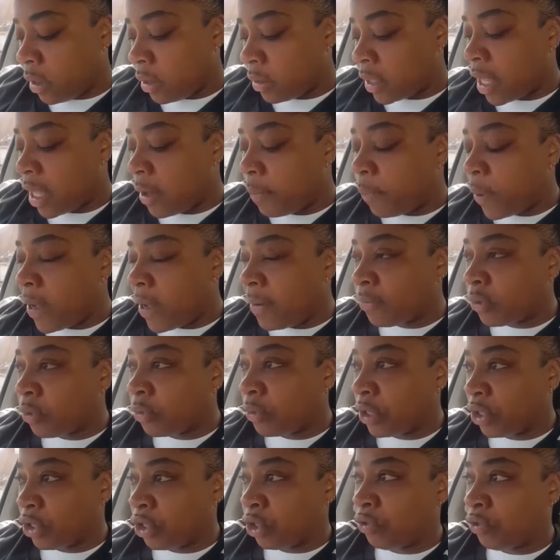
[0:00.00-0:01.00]
They're bums
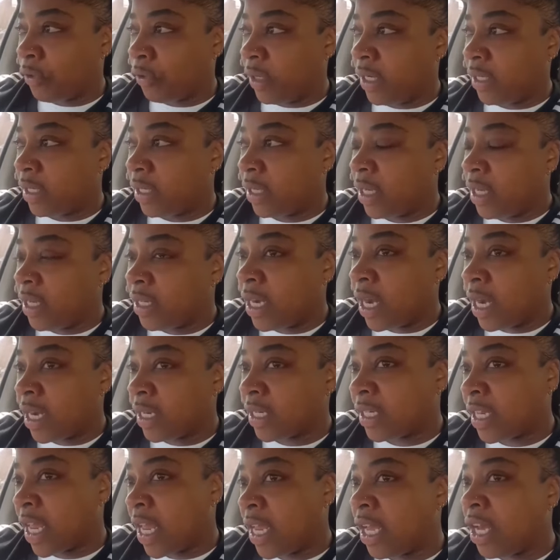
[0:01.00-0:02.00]
on the street
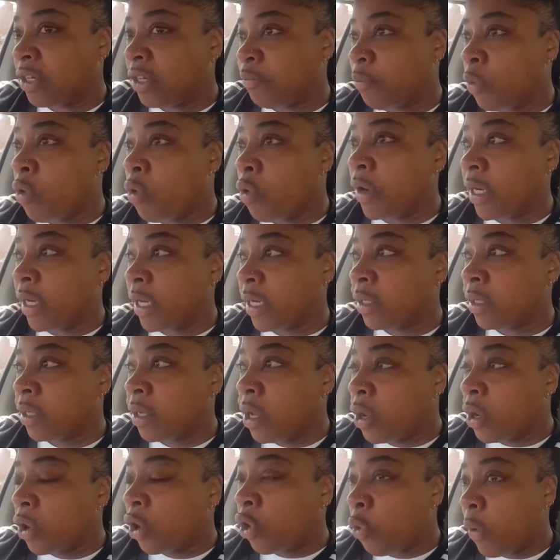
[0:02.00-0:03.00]
that'll say good morning
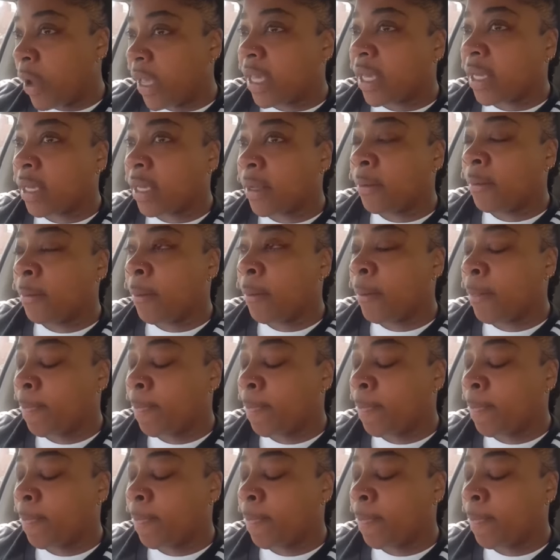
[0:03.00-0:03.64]
quicker